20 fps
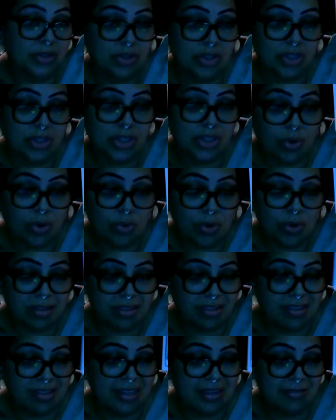should go with
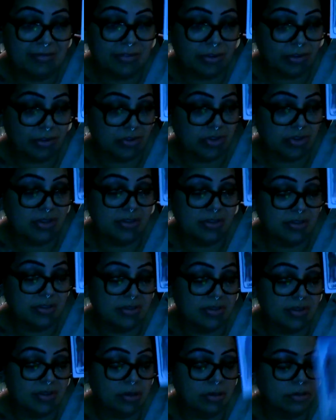the version,
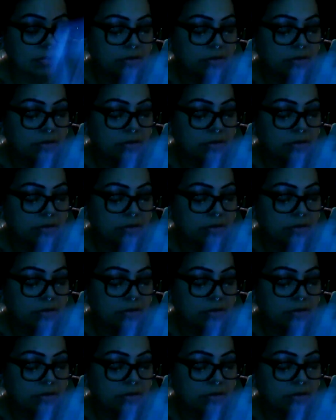or